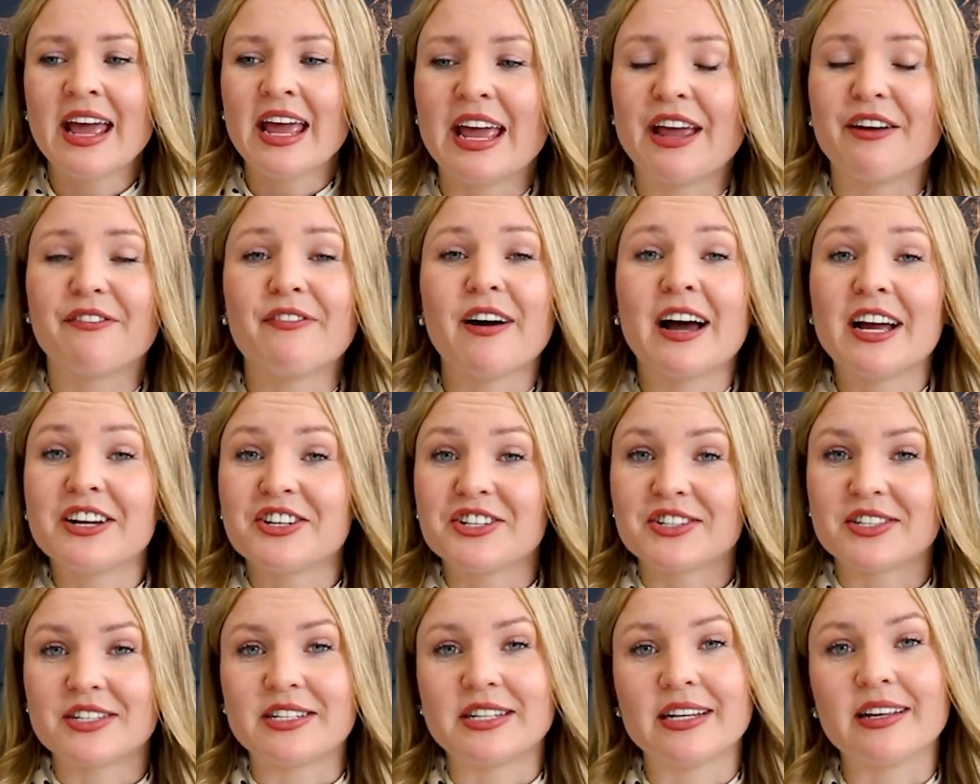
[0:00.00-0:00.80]
If I
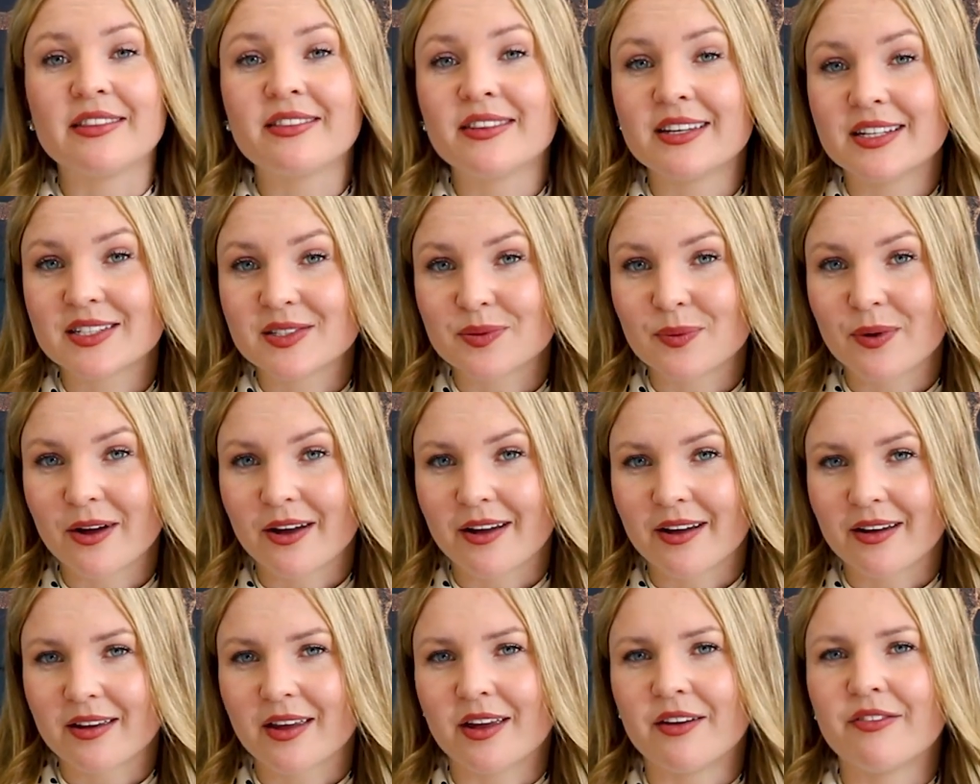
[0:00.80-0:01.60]
just did this
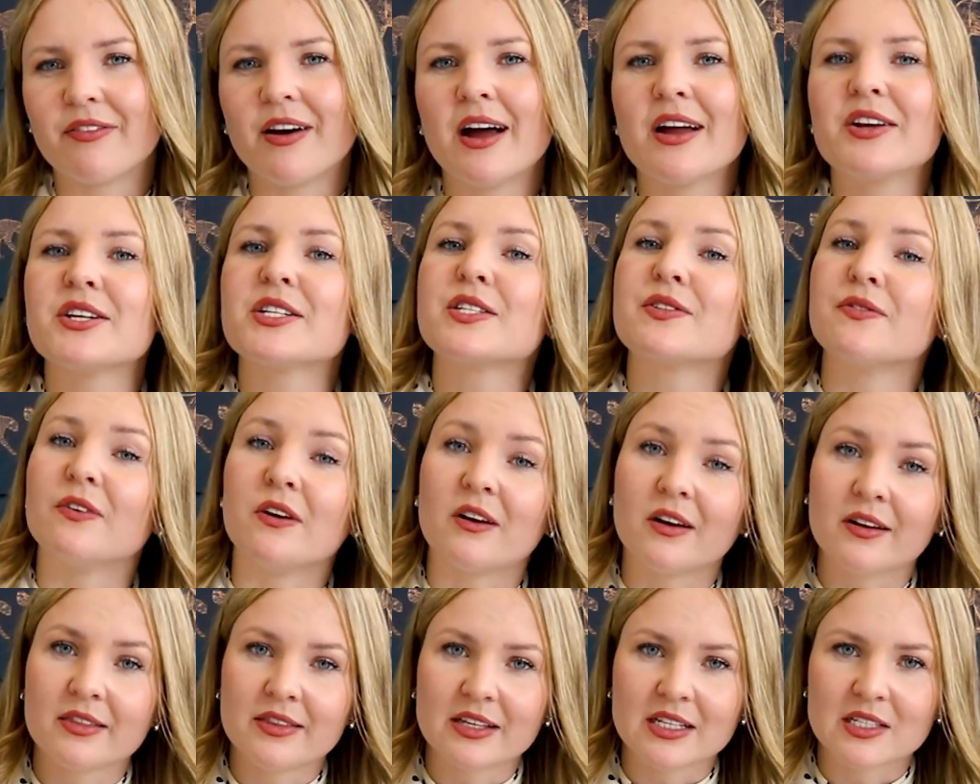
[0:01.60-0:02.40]
work, if I just
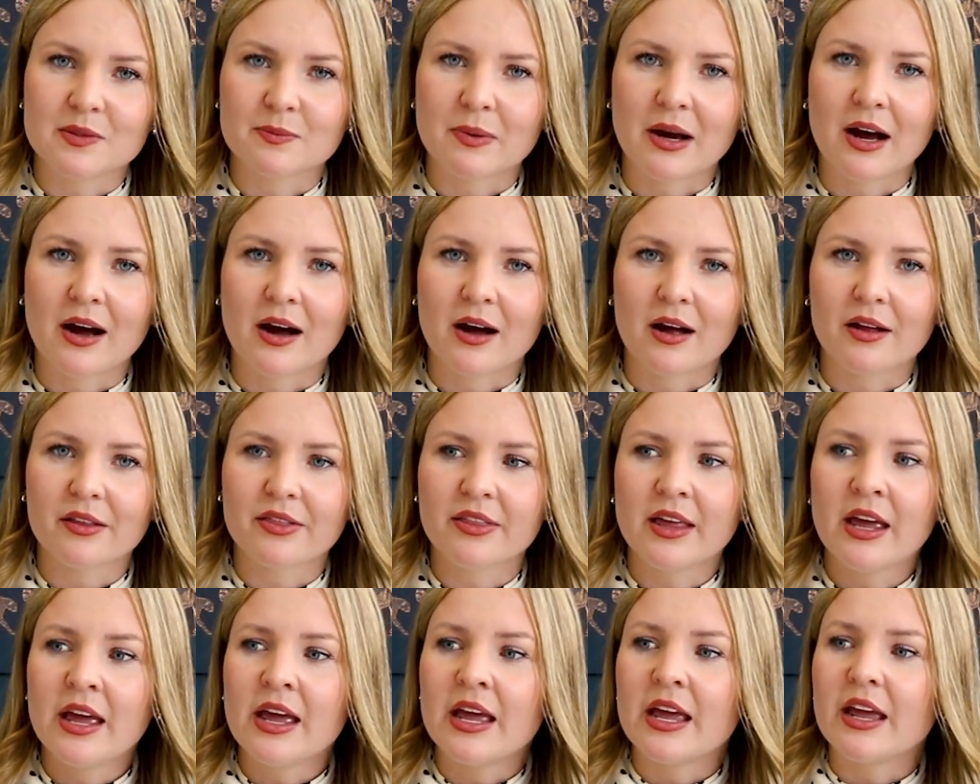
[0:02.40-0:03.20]
followed this
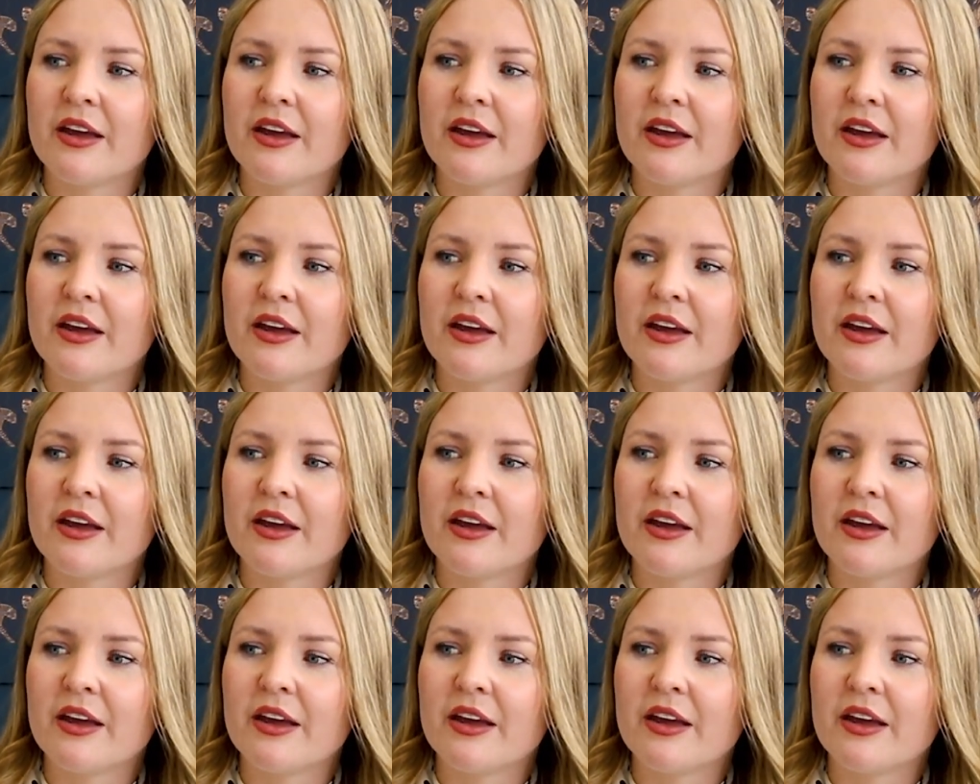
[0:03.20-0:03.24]
path,